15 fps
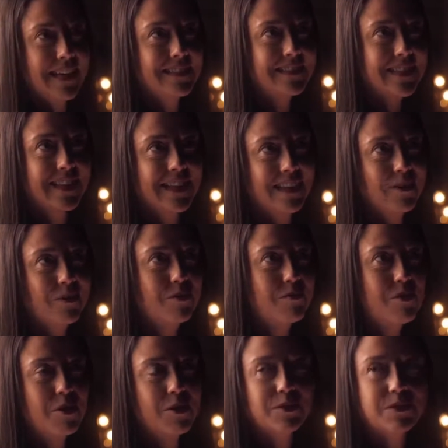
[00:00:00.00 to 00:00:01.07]
guess I hit all
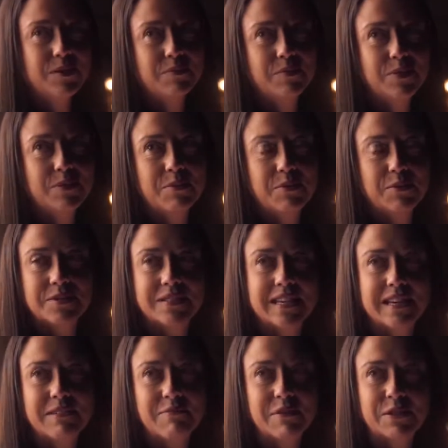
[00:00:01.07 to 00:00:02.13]
the marks I'm
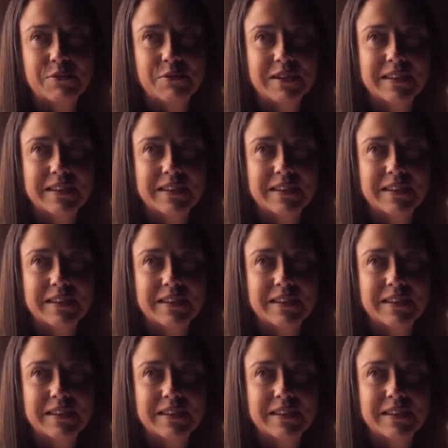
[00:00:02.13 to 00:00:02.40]
supposed to hit in my